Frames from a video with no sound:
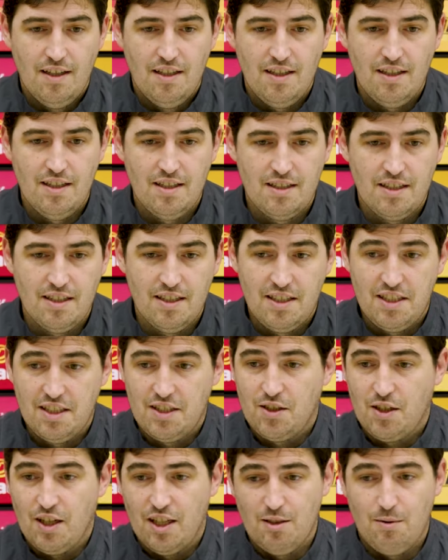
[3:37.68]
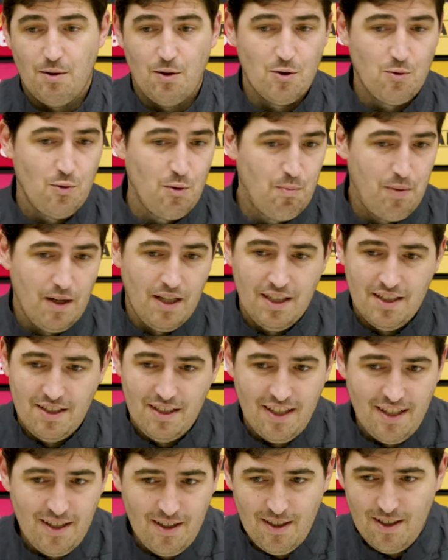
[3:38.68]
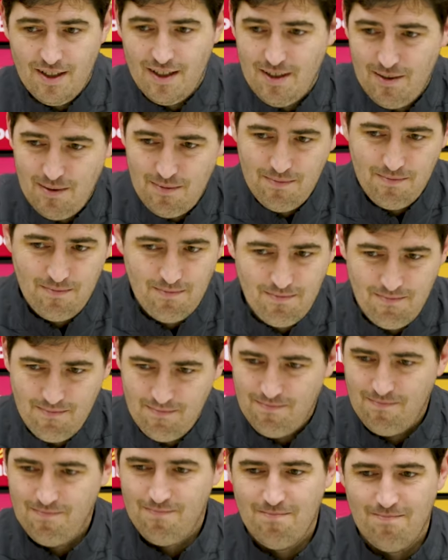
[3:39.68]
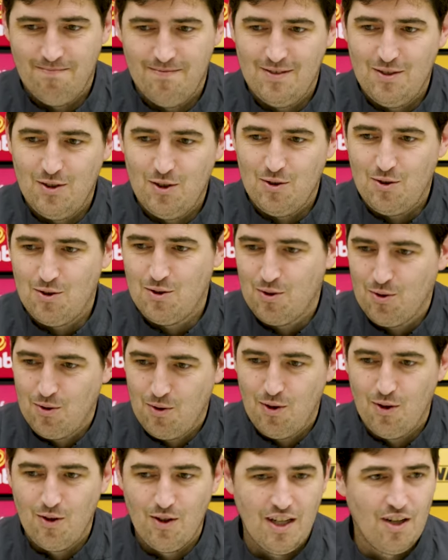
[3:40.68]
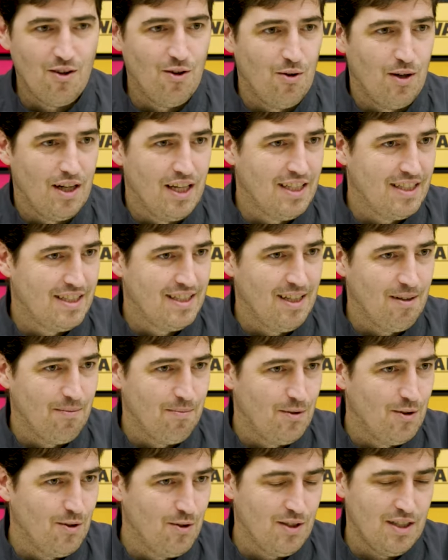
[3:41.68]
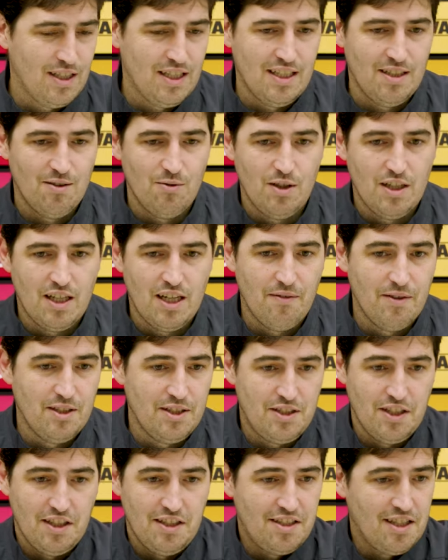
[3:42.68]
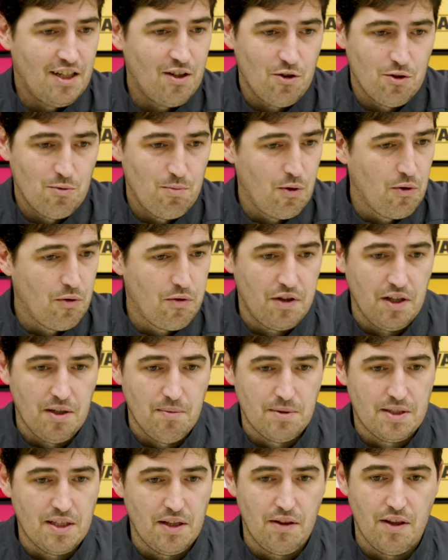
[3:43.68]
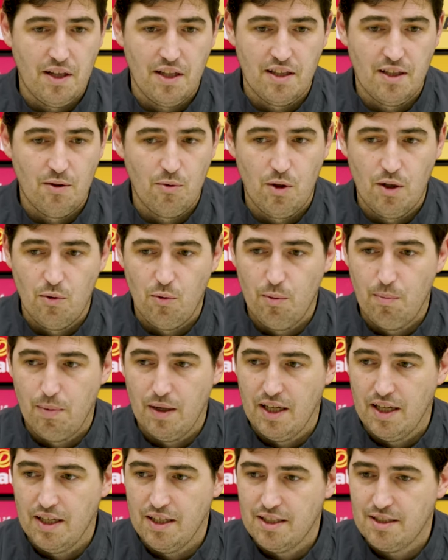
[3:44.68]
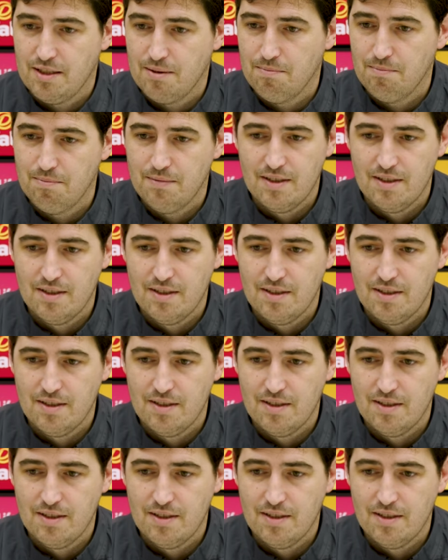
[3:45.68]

It's, it's strange because we played uh, not so long ago against them, no? And we haven't changed a lot, both teams. I think the way we play is